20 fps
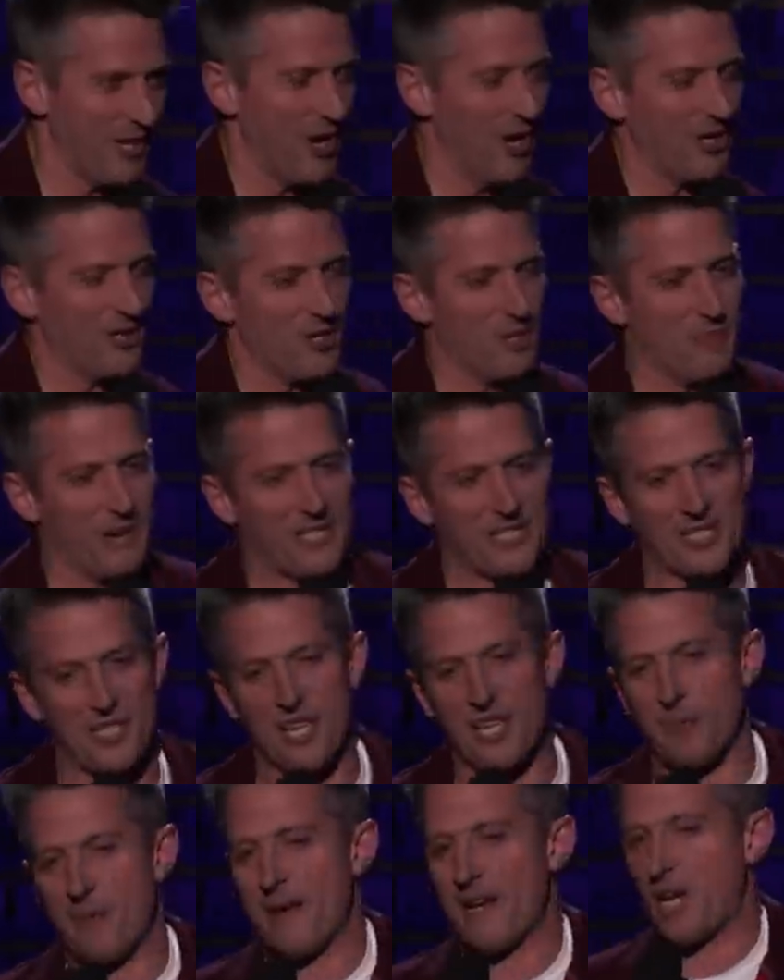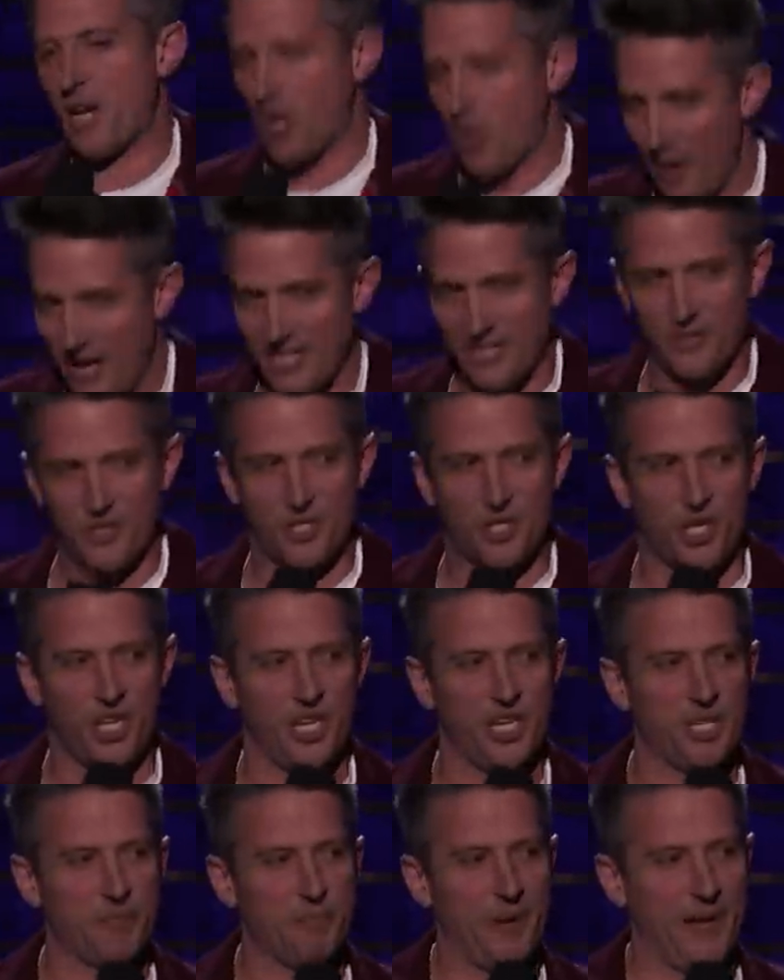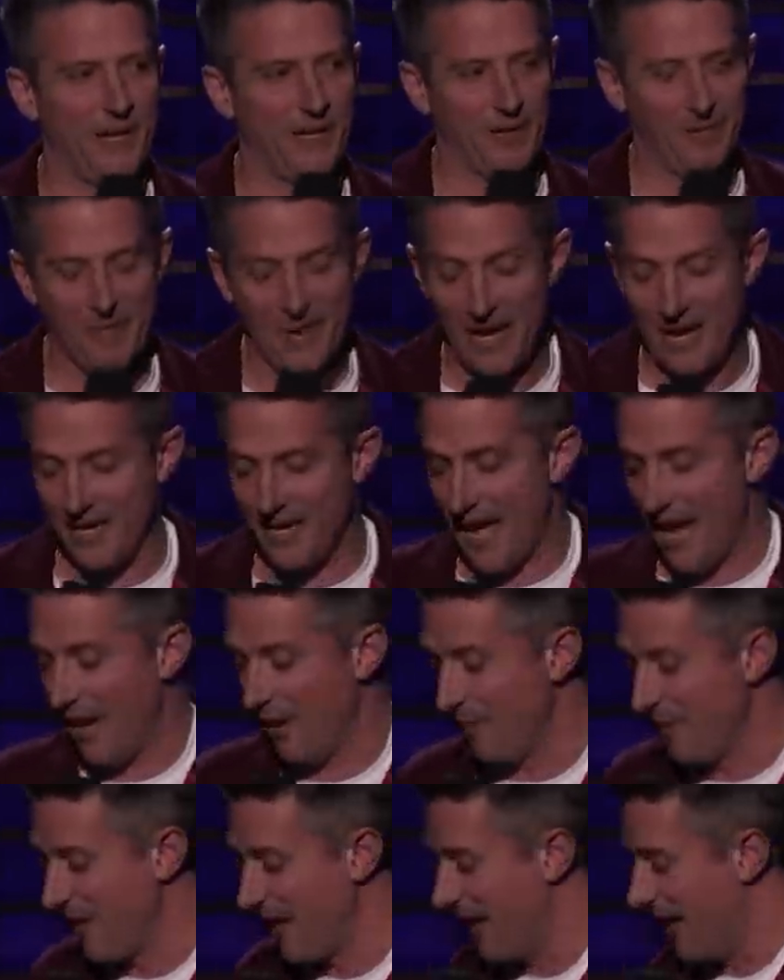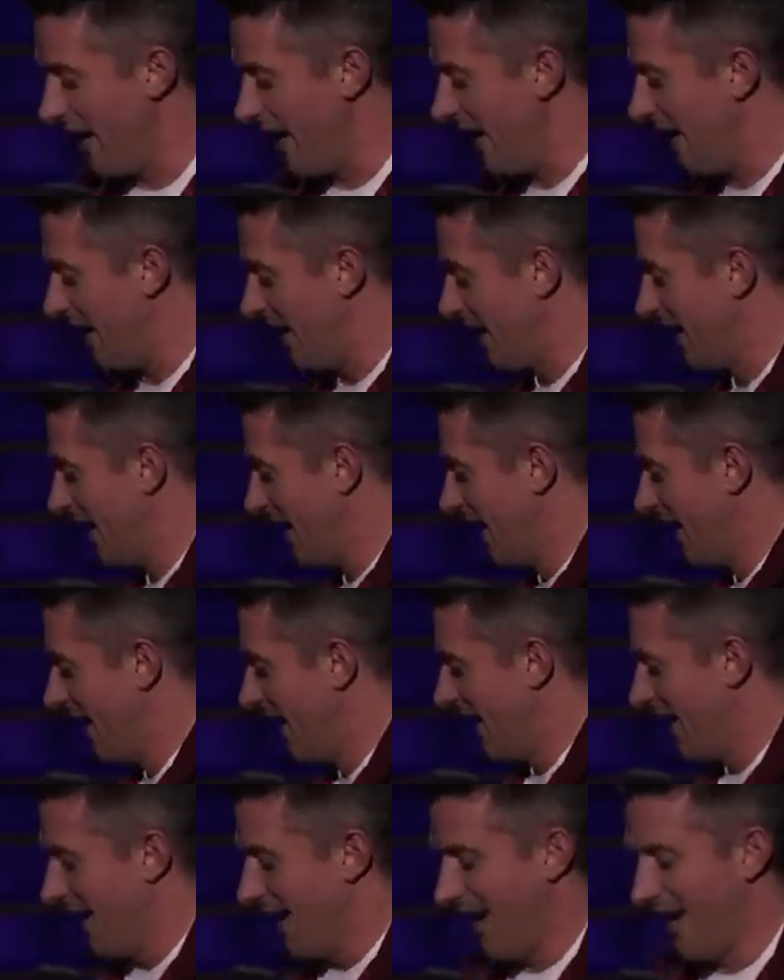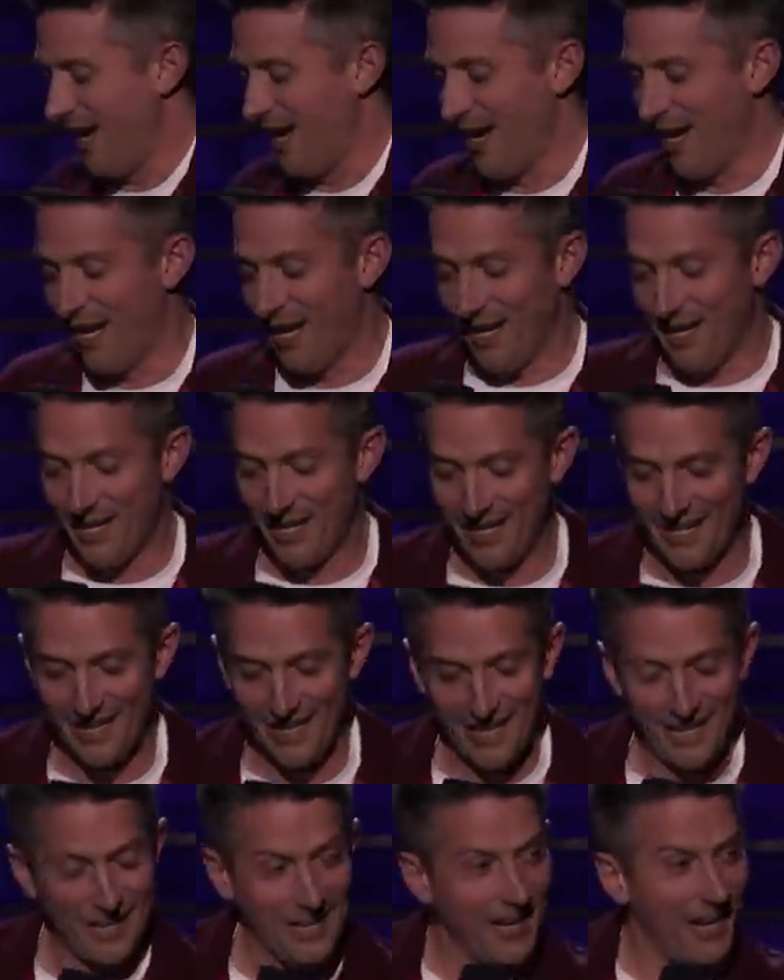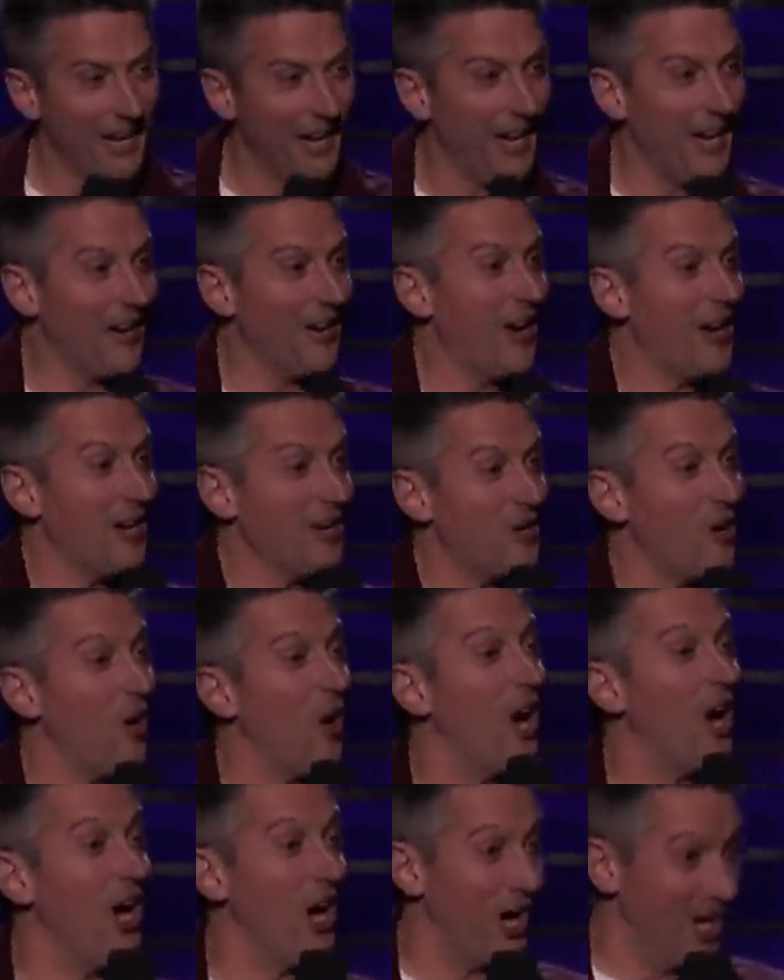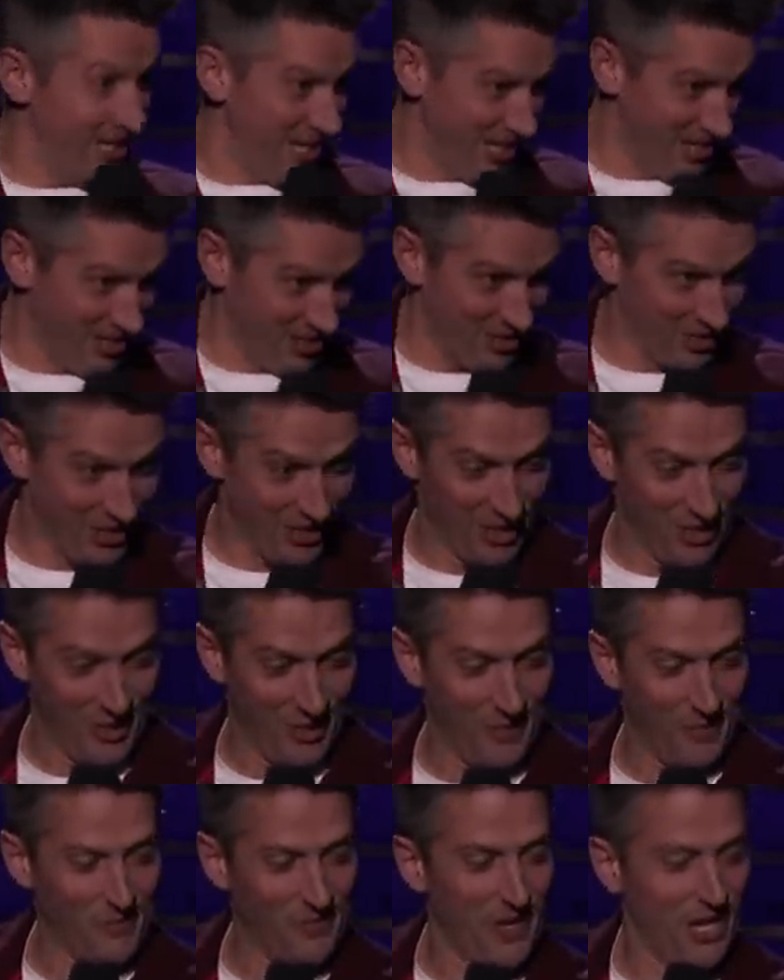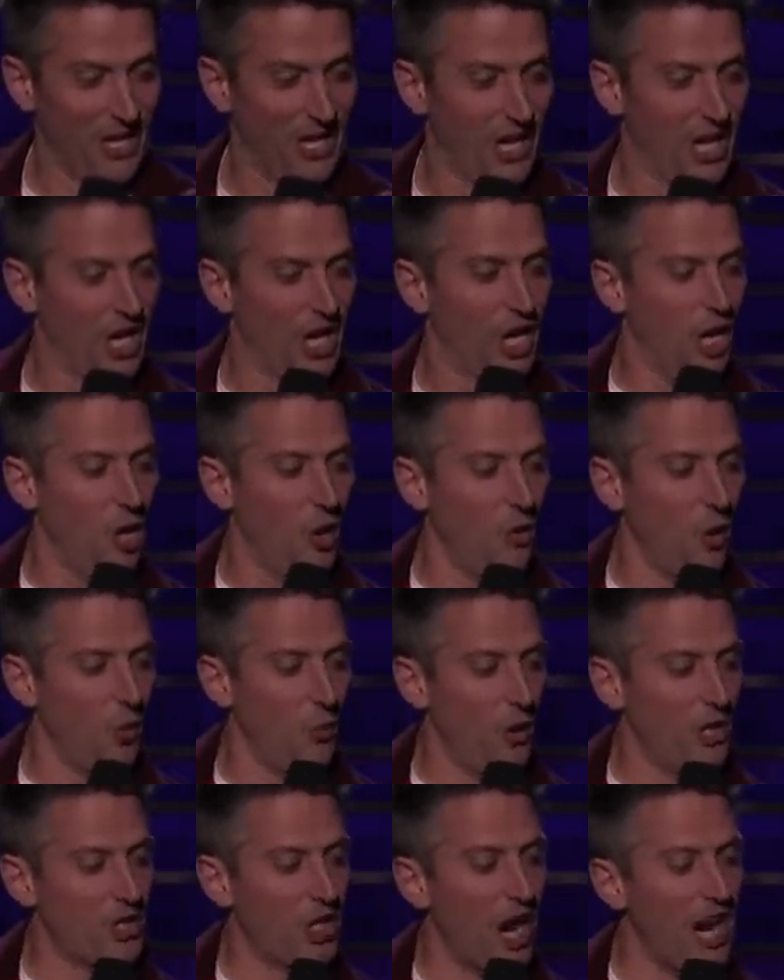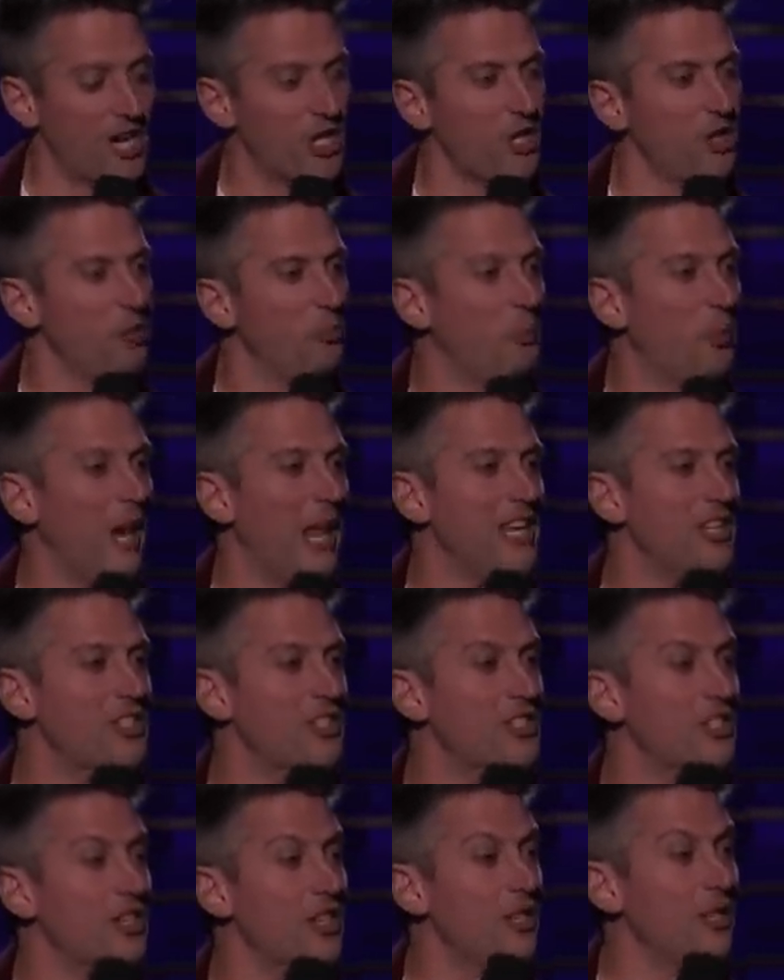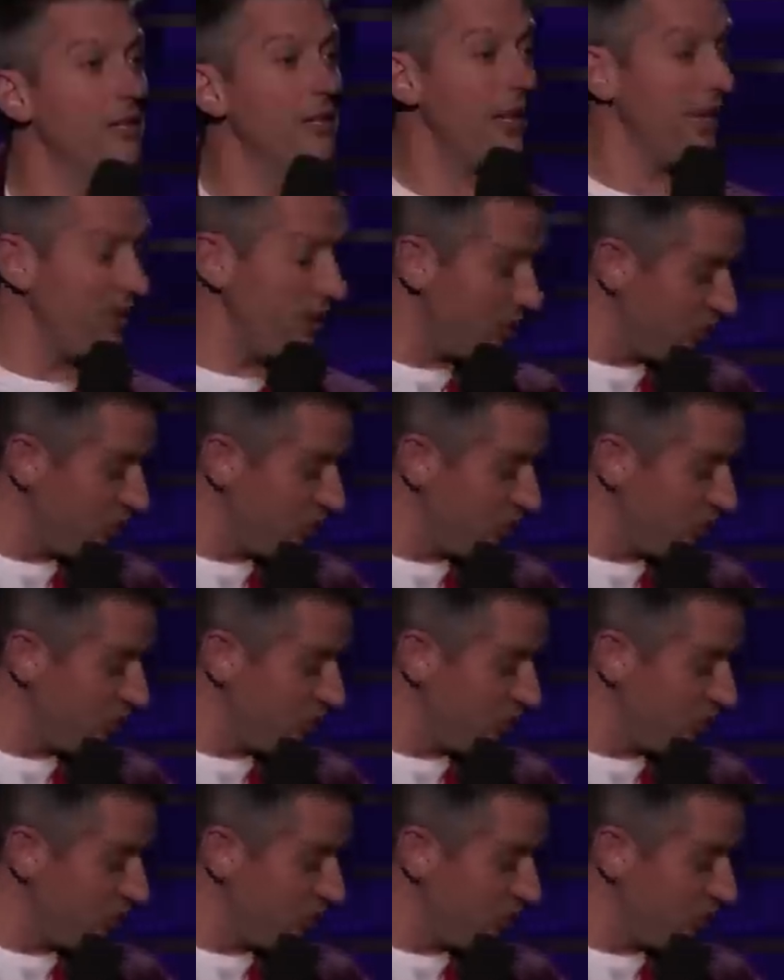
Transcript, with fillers: on. You must think me quite the church bell. Now, uh, here, here are your earnings, which I shall place in a